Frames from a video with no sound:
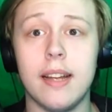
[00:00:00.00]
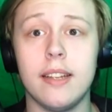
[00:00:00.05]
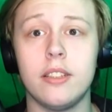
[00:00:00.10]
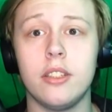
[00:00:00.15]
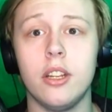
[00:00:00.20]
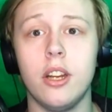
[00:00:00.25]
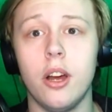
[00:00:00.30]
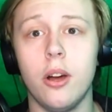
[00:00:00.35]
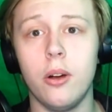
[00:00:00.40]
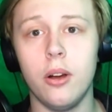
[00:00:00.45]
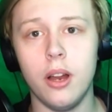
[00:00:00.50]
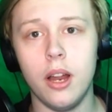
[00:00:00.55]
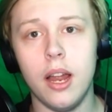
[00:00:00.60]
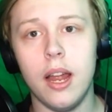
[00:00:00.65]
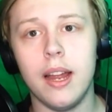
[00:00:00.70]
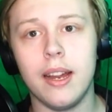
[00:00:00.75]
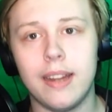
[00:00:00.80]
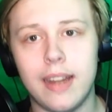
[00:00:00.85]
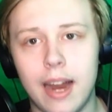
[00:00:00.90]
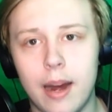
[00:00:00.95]
as, you know,
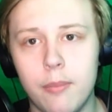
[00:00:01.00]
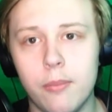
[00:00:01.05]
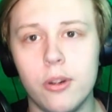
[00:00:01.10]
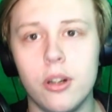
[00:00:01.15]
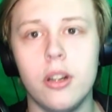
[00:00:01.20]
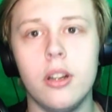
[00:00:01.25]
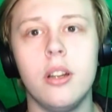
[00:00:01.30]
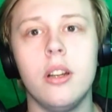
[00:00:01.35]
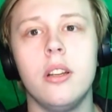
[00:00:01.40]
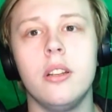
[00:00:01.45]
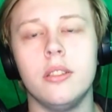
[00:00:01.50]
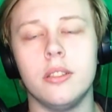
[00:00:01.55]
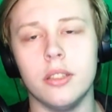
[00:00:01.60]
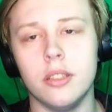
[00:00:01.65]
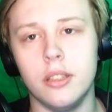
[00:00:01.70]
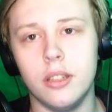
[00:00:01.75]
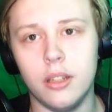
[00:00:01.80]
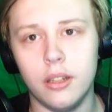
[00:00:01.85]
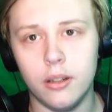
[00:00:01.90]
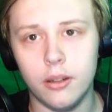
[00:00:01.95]
cameras
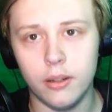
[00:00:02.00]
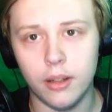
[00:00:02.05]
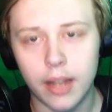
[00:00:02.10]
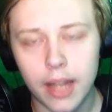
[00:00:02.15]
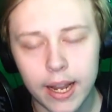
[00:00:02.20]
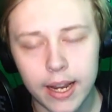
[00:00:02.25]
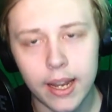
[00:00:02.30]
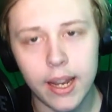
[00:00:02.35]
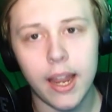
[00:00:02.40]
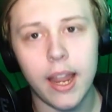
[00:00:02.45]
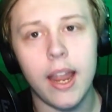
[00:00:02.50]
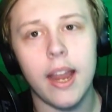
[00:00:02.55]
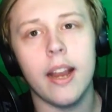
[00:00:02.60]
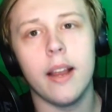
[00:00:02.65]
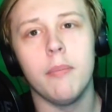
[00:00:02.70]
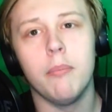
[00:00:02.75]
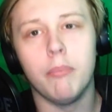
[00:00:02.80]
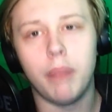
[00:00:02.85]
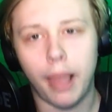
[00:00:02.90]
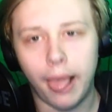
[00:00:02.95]
and
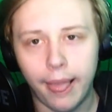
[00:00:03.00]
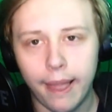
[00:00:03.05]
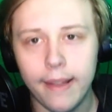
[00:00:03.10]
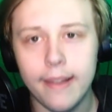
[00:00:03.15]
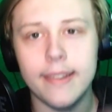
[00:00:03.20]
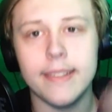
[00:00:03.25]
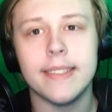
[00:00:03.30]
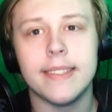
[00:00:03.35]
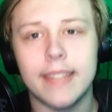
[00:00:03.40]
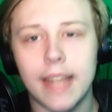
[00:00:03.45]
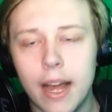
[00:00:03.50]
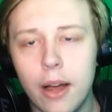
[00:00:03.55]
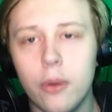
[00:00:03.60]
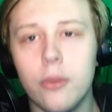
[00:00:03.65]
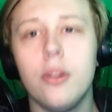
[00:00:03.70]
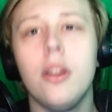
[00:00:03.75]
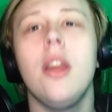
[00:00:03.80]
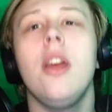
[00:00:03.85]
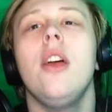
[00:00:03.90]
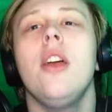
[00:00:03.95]
lighting and blare and
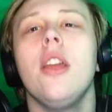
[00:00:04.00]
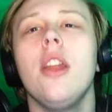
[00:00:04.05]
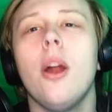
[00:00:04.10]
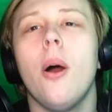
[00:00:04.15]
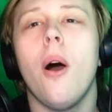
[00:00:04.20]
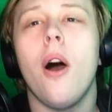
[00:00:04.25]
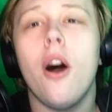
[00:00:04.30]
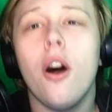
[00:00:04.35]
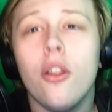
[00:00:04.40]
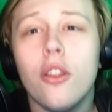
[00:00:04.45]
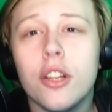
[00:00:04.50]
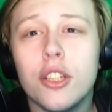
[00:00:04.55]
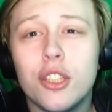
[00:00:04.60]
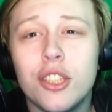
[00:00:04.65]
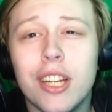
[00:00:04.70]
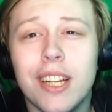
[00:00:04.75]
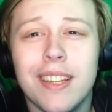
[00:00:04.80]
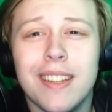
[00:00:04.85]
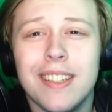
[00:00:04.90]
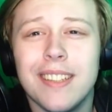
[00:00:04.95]
sound, you know, all the
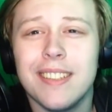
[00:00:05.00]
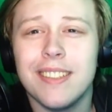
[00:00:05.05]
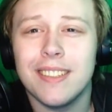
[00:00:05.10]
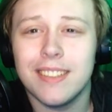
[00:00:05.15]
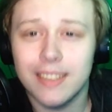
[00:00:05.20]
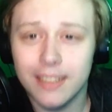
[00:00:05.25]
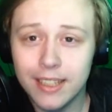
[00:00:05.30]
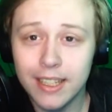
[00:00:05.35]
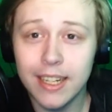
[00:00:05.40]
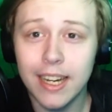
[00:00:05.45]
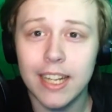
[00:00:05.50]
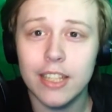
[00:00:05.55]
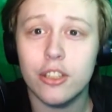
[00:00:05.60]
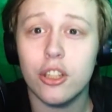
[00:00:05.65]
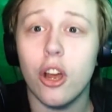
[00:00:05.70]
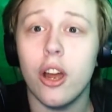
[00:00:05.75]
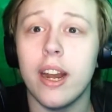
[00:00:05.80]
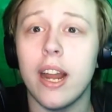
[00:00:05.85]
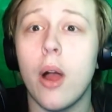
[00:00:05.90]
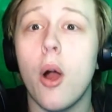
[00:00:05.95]
shit that can get
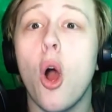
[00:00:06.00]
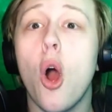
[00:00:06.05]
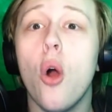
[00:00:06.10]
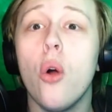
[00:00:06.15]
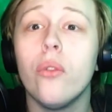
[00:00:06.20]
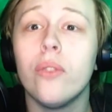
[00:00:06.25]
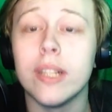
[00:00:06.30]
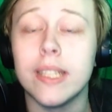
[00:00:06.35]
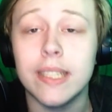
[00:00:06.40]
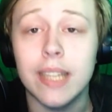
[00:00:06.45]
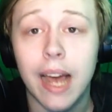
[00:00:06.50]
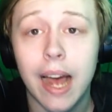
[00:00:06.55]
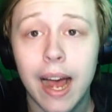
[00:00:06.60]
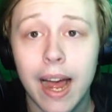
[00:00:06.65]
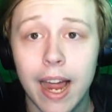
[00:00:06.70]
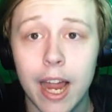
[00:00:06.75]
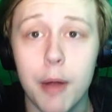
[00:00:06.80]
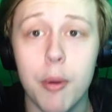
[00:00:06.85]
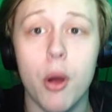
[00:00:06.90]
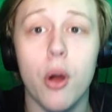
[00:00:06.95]
sorted out over
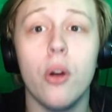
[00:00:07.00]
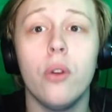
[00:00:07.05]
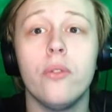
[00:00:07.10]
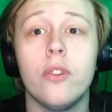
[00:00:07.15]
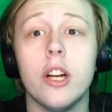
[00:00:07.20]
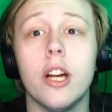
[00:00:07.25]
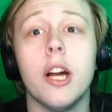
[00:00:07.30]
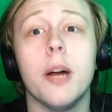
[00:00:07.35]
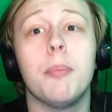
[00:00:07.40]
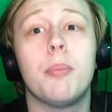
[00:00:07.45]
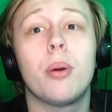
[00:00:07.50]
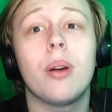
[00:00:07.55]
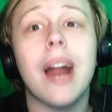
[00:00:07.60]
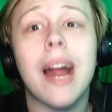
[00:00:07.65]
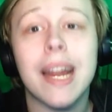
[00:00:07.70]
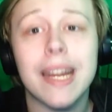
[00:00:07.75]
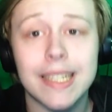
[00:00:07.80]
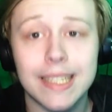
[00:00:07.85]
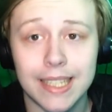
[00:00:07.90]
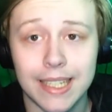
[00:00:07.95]
time, over
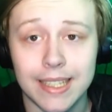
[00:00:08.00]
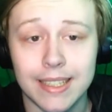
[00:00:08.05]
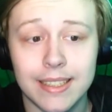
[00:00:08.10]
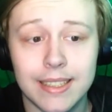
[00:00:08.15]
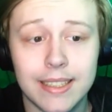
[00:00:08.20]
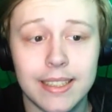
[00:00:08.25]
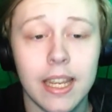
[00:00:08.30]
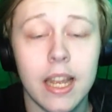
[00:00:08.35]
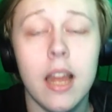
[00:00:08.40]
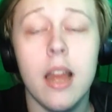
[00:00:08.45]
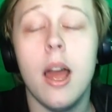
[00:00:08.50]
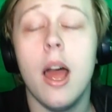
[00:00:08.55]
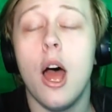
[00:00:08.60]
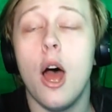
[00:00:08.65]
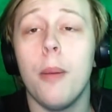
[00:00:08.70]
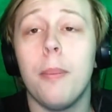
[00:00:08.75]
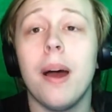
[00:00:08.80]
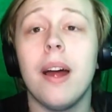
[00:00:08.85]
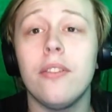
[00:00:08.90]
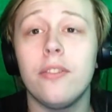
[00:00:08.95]
practice.
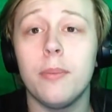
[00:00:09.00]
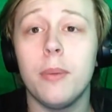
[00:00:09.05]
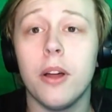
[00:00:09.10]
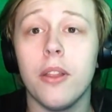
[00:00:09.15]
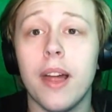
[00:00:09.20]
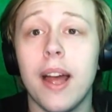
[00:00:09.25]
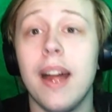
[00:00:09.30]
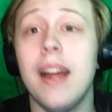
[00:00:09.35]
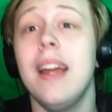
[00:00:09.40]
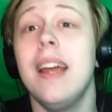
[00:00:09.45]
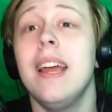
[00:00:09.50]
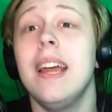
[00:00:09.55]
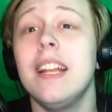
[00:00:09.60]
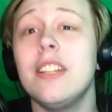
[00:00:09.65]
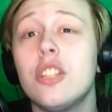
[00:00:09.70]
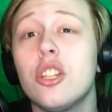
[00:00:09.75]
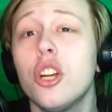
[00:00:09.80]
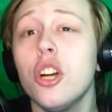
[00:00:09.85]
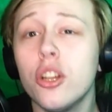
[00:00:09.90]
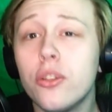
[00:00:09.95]
Apart from all that,
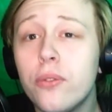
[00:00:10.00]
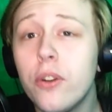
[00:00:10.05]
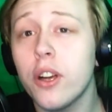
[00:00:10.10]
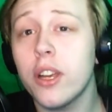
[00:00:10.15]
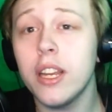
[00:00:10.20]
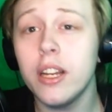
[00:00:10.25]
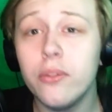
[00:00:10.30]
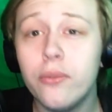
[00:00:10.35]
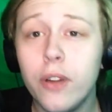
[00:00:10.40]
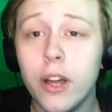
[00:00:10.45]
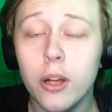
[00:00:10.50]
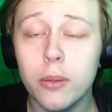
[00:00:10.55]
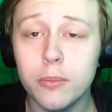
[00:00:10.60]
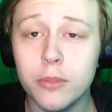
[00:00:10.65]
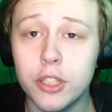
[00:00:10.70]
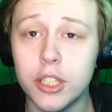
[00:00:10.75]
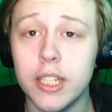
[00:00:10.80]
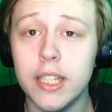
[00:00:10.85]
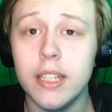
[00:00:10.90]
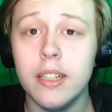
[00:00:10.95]
it's a good fucking
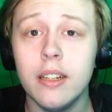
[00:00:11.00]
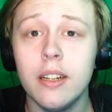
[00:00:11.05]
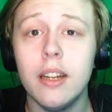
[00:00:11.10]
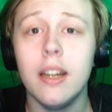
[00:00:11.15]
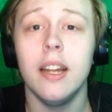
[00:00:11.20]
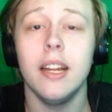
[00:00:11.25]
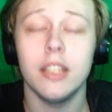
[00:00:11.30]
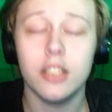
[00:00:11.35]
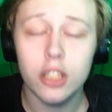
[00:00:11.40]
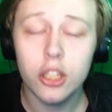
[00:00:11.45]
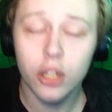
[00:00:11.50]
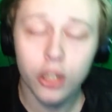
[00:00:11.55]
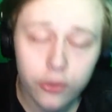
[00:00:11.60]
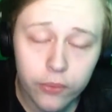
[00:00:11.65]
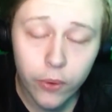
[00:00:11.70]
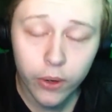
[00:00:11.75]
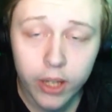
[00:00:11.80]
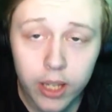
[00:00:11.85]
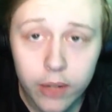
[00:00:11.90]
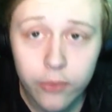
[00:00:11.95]
film, G. It's a good
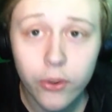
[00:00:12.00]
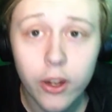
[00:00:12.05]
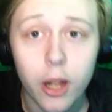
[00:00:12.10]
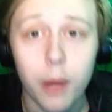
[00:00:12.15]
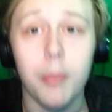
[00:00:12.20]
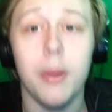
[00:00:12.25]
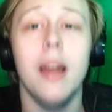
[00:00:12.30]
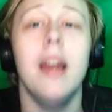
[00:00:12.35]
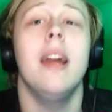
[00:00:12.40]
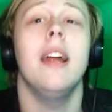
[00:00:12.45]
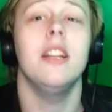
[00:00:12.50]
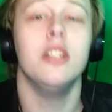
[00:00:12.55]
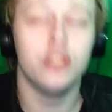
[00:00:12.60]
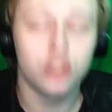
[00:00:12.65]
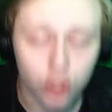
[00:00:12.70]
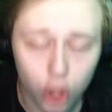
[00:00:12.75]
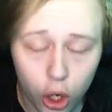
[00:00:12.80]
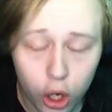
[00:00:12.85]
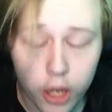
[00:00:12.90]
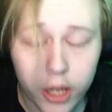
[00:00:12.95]
fucking film.
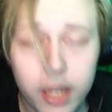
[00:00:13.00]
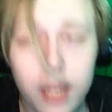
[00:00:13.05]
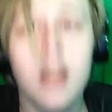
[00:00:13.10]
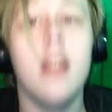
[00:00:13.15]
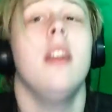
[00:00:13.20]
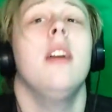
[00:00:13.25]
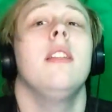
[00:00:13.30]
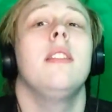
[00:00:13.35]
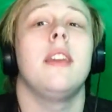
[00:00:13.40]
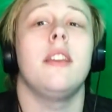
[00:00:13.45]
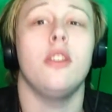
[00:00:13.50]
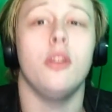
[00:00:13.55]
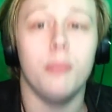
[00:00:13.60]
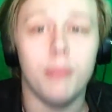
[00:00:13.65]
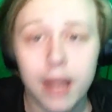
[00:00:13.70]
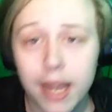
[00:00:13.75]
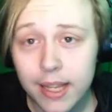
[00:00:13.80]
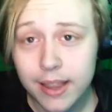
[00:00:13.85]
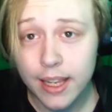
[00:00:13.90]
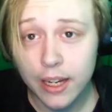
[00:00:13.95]
Enjoy that you
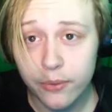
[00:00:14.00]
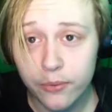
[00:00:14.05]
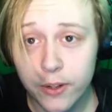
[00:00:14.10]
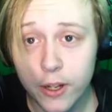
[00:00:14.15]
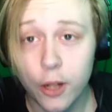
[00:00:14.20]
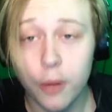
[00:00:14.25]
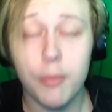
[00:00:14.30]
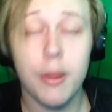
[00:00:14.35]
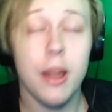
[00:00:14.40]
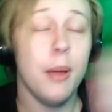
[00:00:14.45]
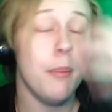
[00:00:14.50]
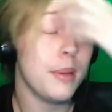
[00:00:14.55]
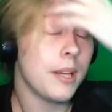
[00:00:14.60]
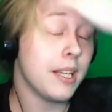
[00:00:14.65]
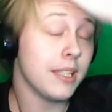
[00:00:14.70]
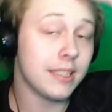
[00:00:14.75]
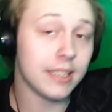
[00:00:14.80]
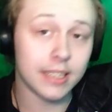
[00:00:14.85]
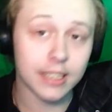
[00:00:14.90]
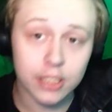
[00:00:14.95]
made that film,
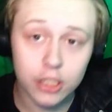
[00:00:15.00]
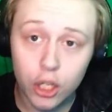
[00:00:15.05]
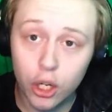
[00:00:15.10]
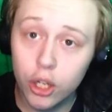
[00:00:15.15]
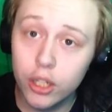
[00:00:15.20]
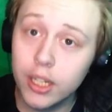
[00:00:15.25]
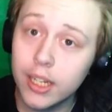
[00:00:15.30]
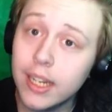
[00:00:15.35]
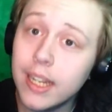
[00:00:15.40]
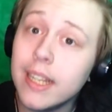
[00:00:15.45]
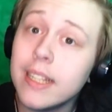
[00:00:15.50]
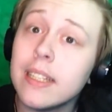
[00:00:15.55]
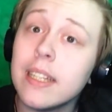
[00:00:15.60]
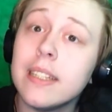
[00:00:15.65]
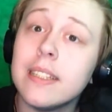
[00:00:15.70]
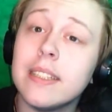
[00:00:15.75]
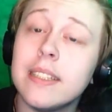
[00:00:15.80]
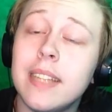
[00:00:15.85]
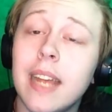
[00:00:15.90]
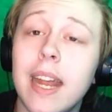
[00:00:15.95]
because it is good and it is
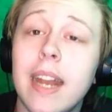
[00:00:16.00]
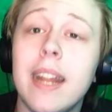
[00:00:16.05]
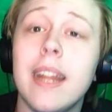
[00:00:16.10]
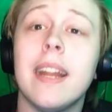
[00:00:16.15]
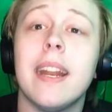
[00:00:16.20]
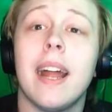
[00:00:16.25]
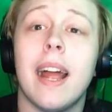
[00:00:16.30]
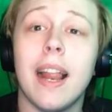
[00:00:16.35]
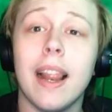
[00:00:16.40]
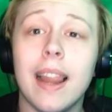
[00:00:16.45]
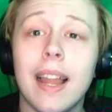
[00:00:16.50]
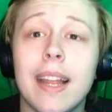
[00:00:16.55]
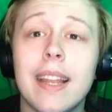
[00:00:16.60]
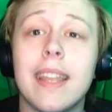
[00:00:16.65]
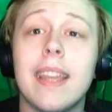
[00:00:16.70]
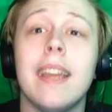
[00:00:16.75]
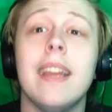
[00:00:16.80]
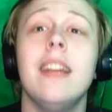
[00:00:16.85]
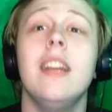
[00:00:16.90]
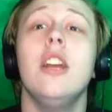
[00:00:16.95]
entertaining and I
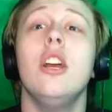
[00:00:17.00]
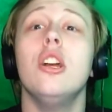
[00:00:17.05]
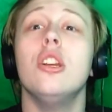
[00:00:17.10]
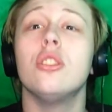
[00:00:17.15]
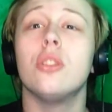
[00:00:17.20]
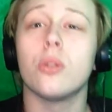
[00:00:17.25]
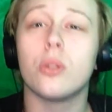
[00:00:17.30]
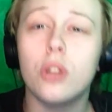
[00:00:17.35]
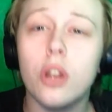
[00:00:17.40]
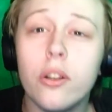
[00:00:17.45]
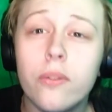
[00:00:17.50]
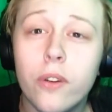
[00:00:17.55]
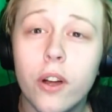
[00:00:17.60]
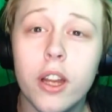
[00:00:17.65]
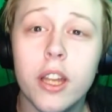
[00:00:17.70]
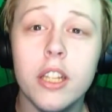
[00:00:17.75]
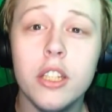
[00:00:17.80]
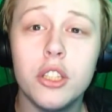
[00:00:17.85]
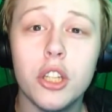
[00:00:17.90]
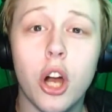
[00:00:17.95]
like it. So good
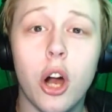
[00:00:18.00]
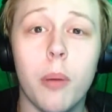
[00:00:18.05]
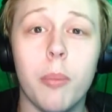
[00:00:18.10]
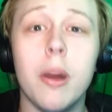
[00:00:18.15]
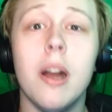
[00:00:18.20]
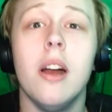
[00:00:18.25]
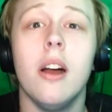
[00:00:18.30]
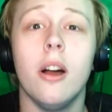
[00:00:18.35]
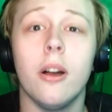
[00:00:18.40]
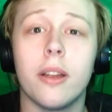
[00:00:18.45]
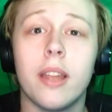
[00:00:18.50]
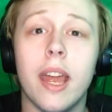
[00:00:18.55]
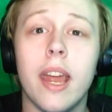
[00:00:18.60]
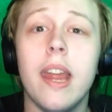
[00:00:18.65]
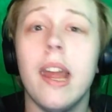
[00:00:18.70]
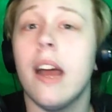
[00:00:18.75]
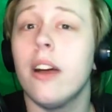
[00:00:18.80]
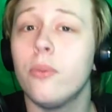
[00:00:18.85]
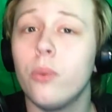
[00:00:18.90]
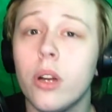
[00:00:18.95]
fucking job,
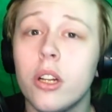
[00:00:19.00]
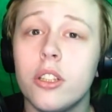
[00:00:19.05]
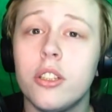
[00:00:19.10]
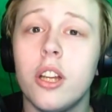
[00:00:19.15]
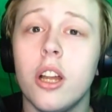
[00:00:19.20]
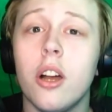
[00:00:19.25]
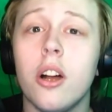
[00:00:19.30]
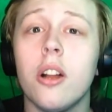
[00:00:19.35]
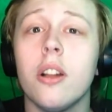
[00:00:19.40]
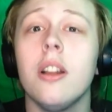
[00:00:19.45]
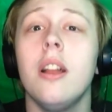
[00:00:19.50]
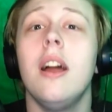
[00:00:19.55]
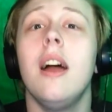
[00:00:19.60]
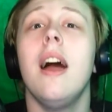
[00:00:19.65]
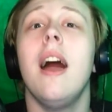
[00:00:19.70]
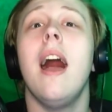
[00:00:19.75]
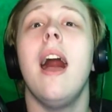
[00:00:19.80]
okay? I've watched it all.